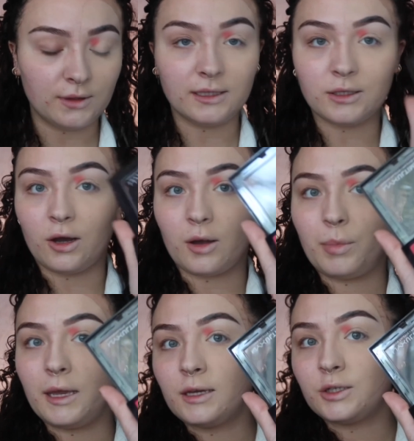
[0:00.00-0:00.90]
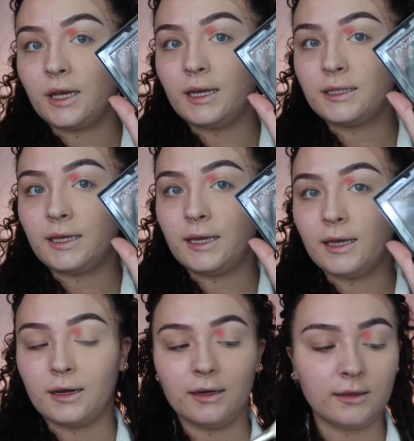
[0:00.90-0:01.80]
the dark pink shade
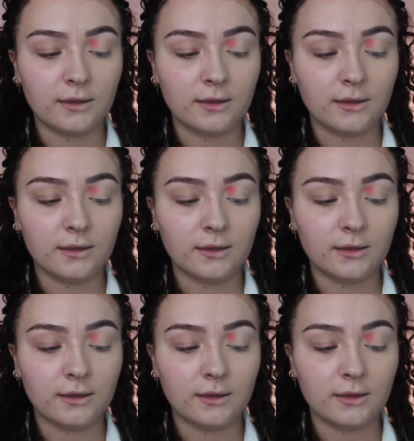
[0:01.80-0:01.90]
here.